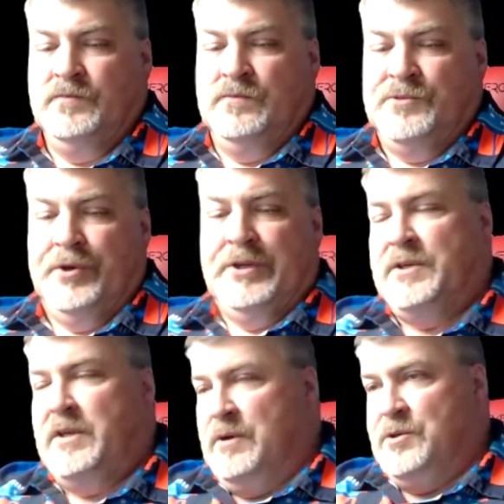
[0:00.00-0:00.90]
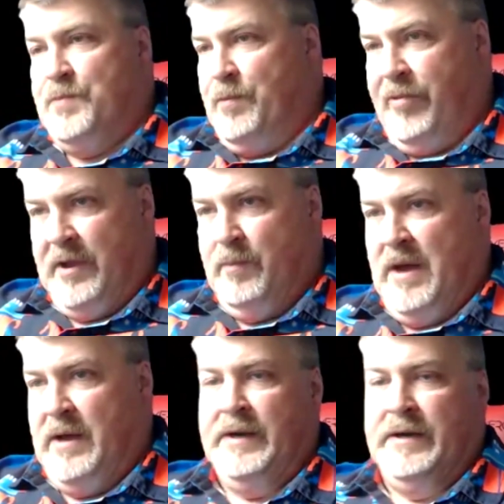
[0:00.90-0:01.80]
Traditionally, most people think
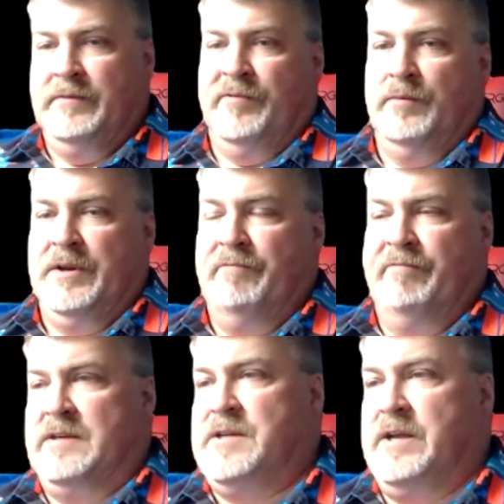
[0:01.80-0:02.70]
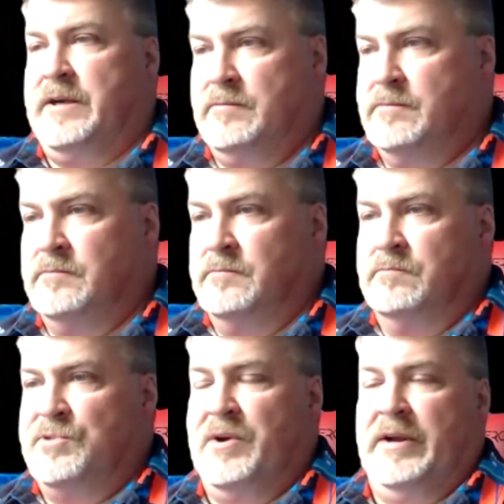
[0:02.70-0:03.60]
about it from an investing
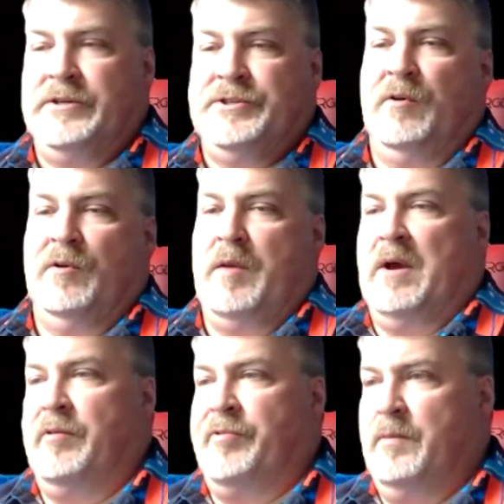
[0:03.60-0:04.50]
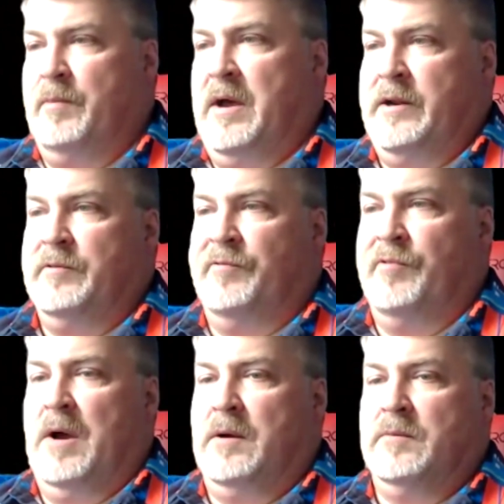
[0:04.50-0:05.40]
strategy, or they might think about it
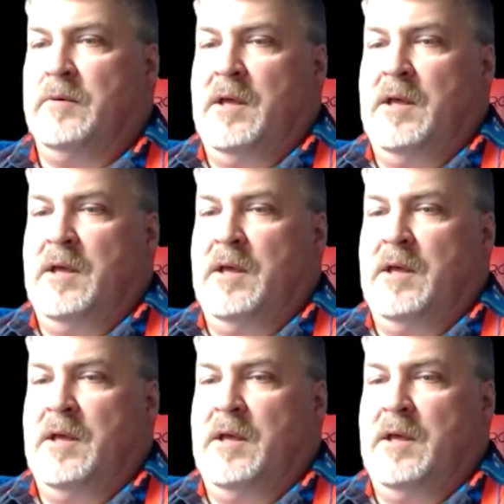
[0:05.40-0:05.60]
from a